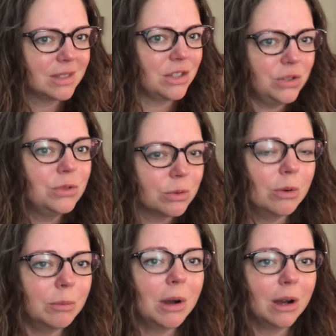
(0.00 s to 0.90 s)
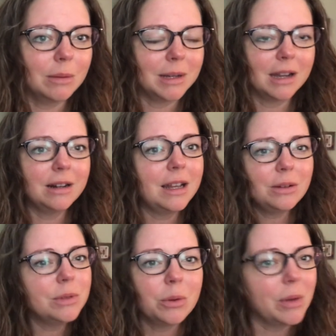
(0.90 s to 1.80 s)
usual mom. And I
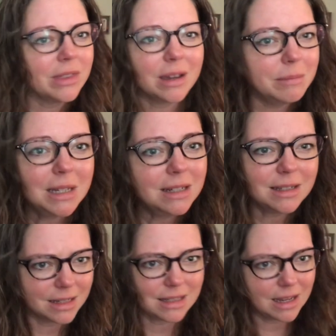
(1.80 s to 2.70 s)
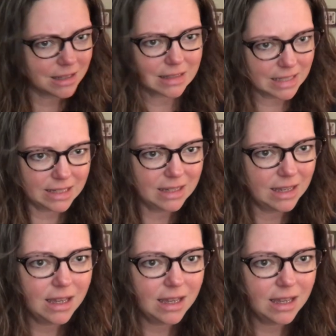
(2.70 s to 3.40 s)
don't know what that means exactly.